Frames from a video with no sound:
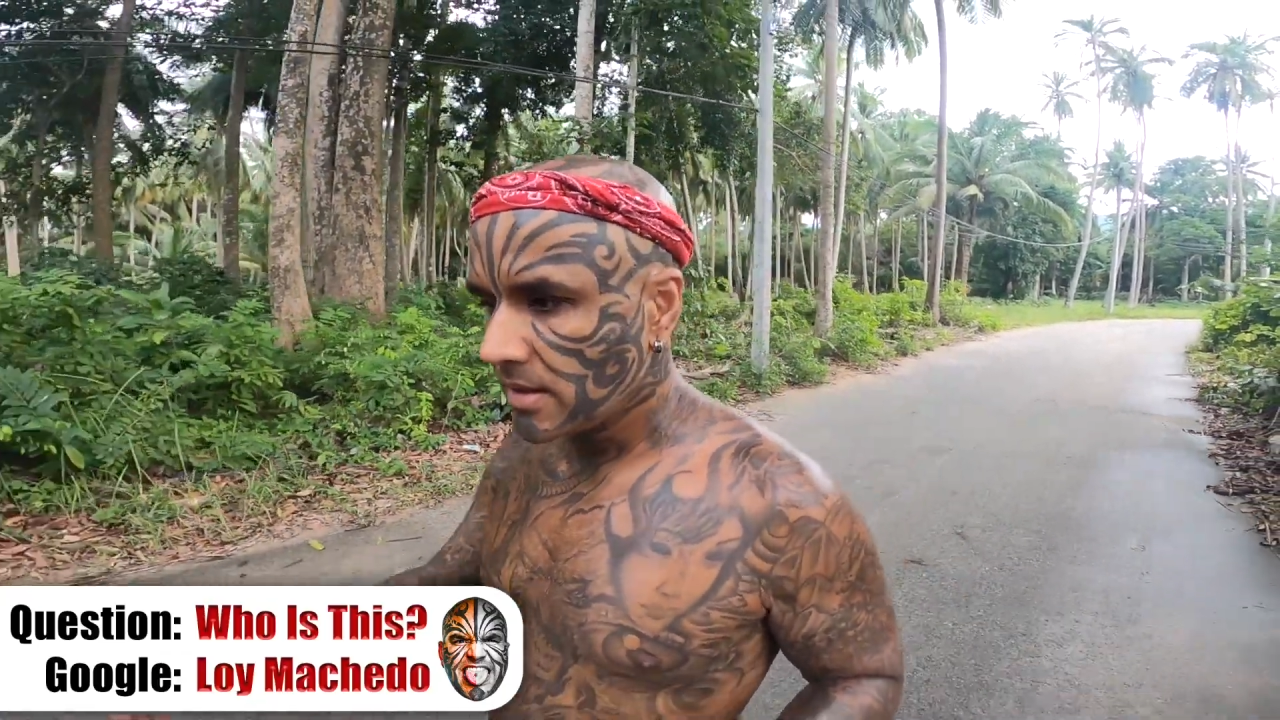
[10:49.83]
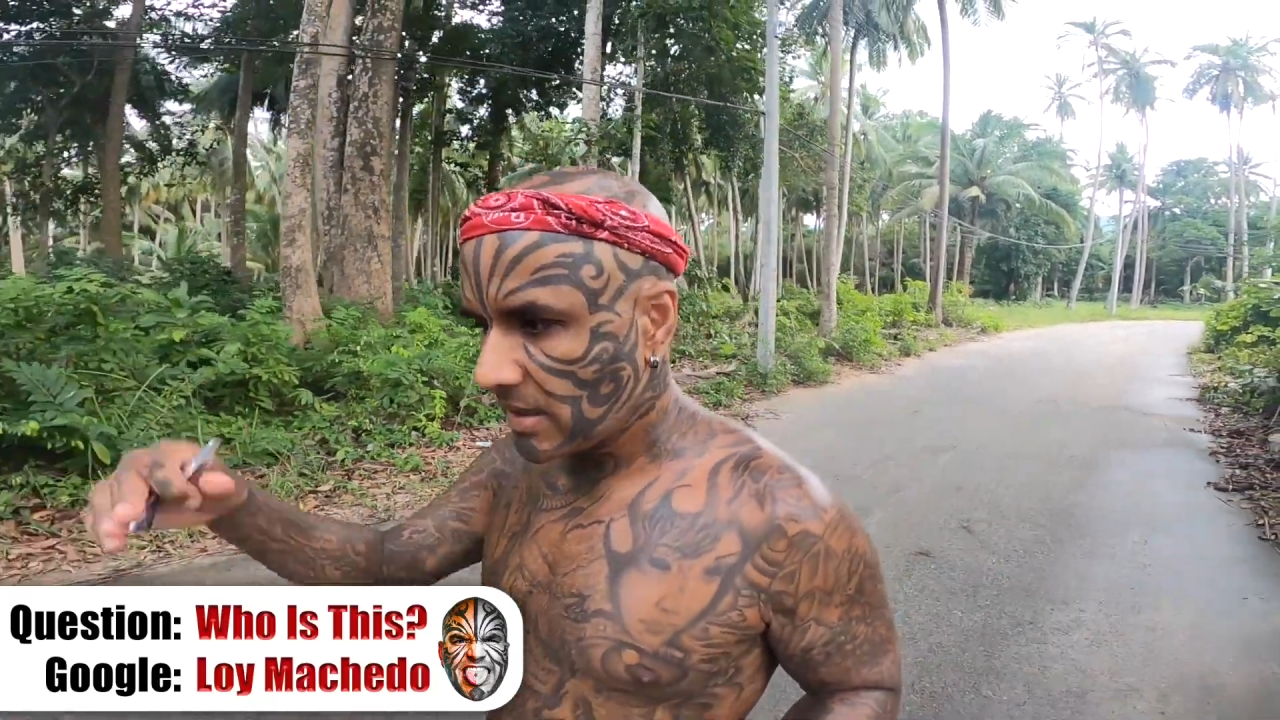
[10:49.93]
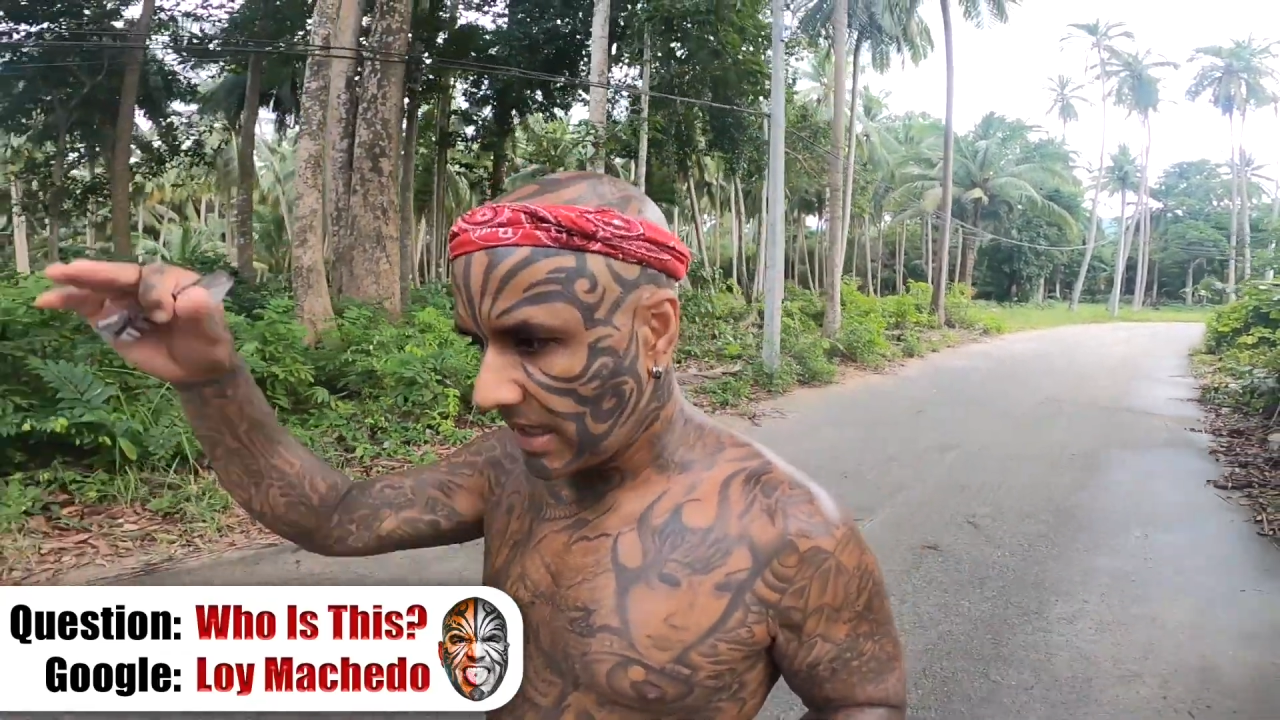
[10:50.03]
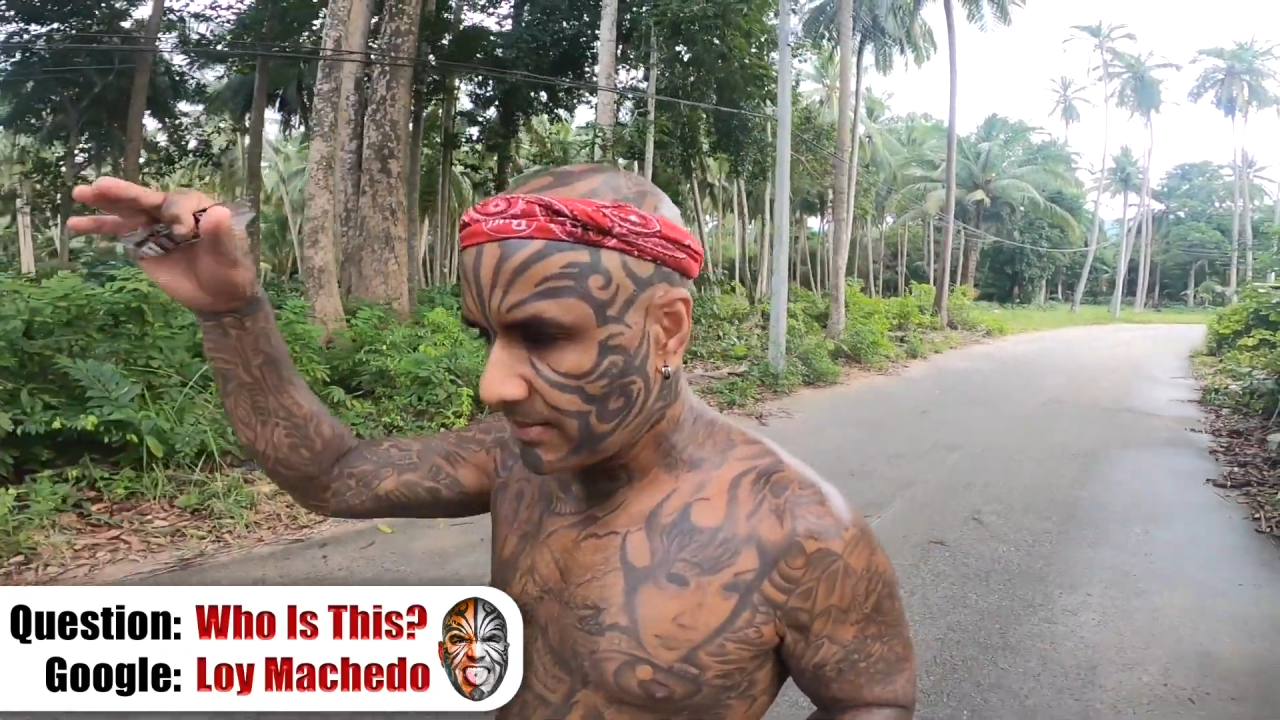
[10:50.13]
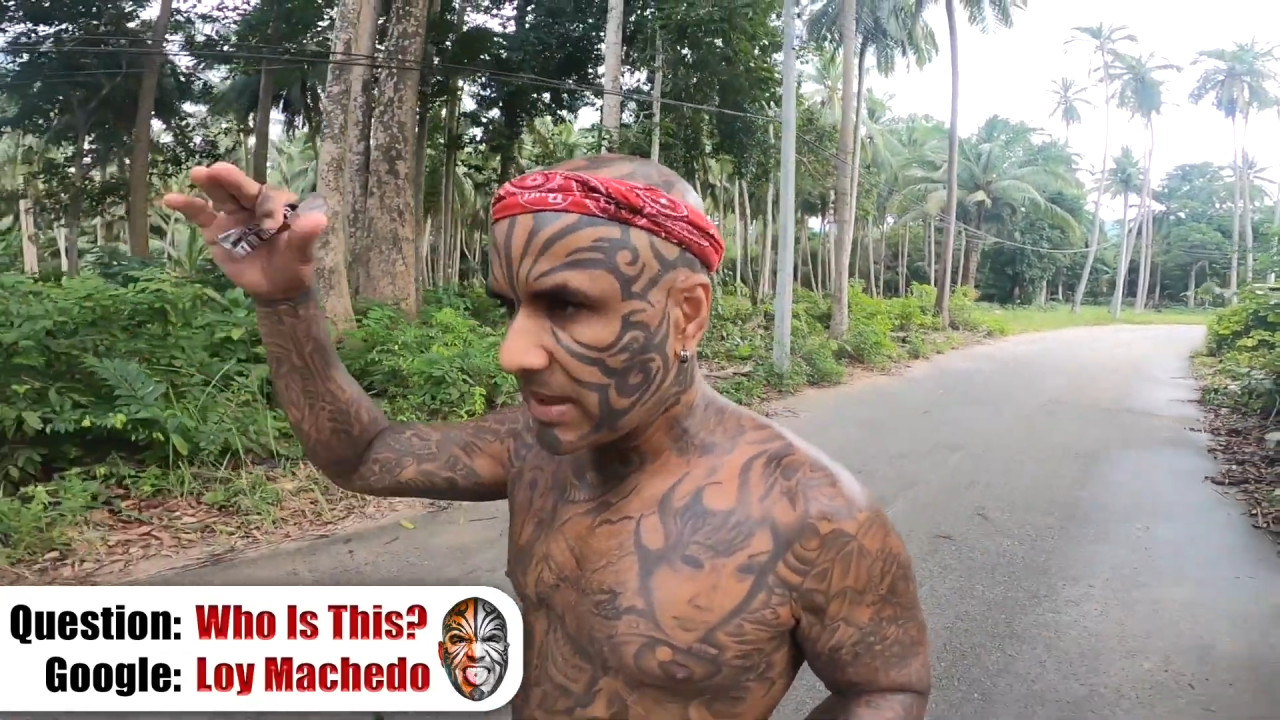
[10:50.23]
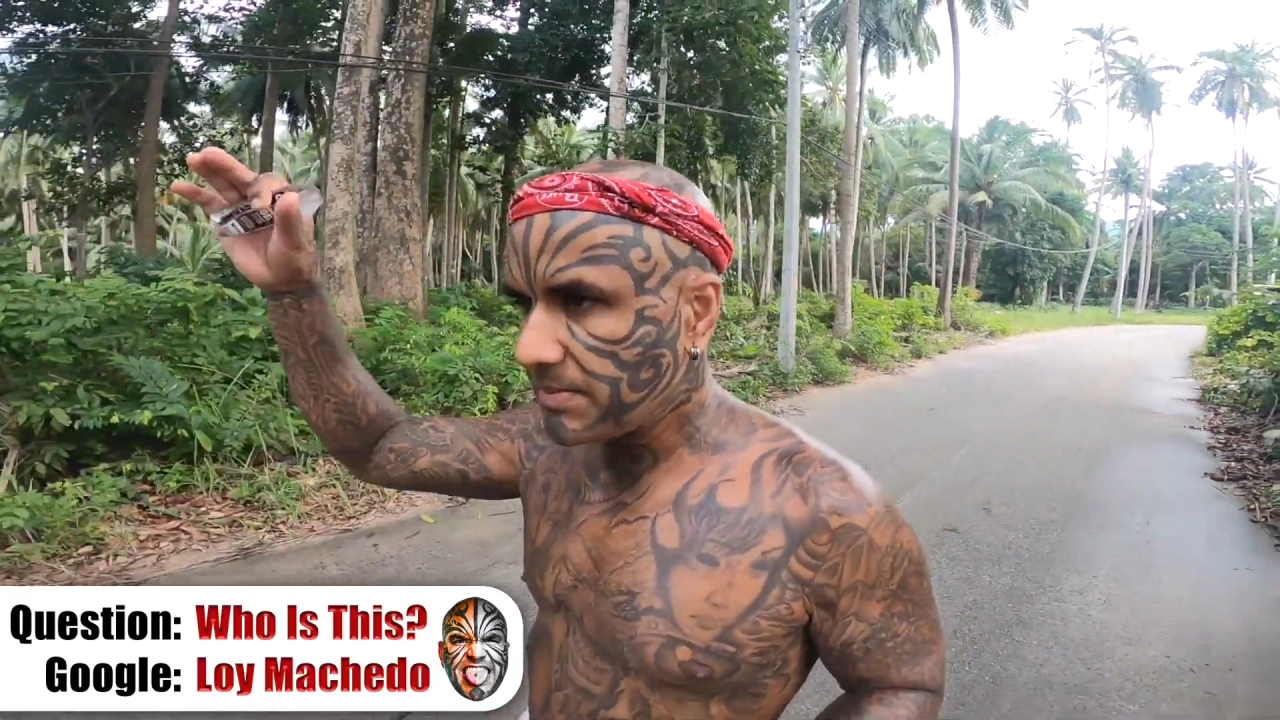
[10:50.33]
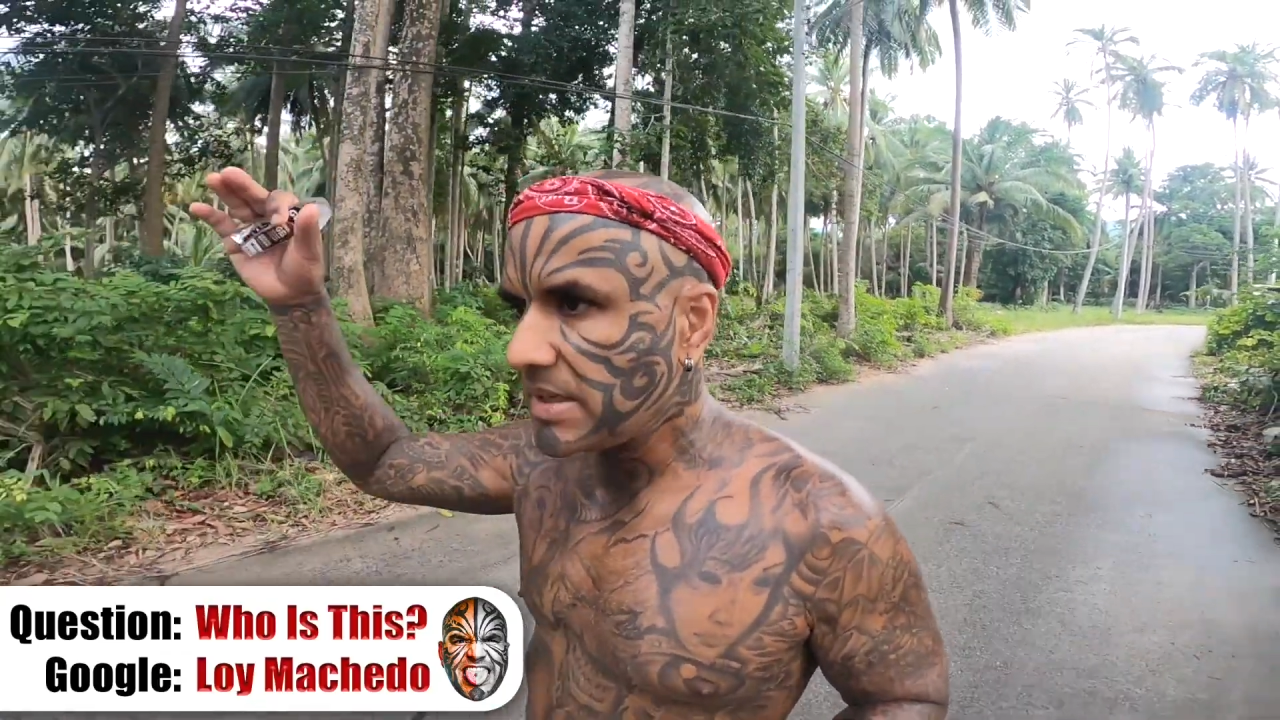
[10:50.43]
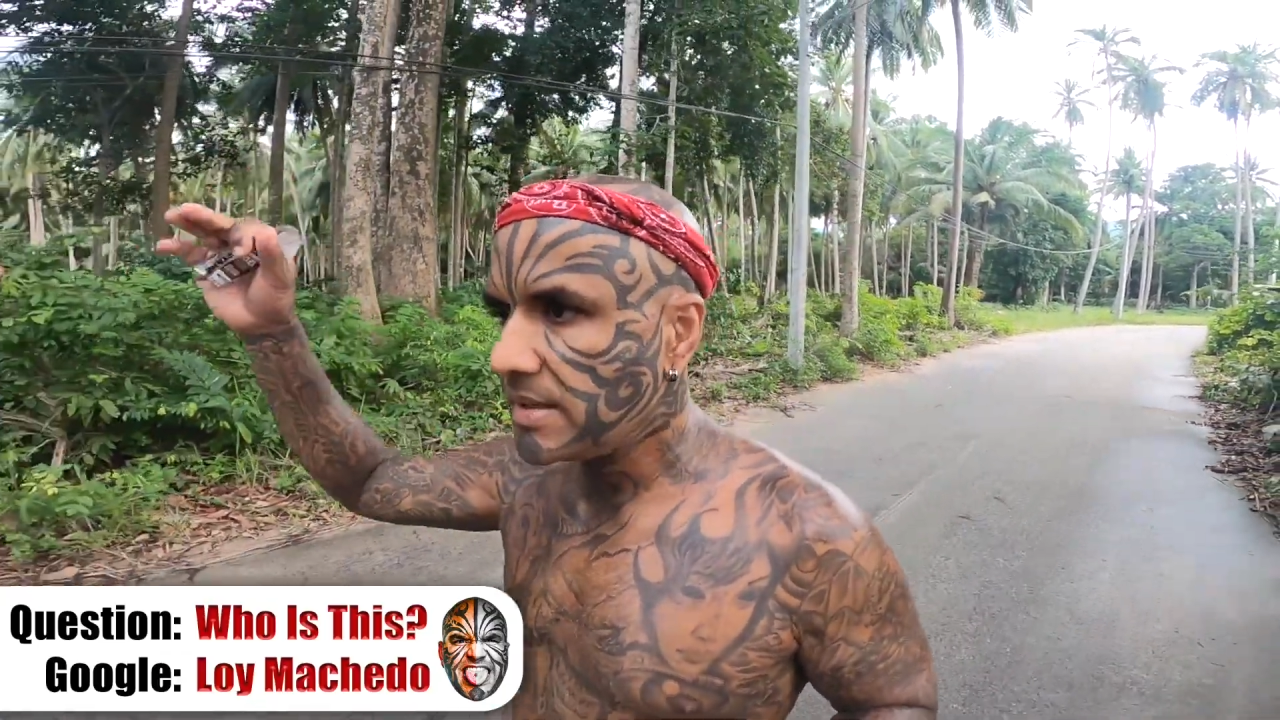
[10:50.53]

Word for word: climb up.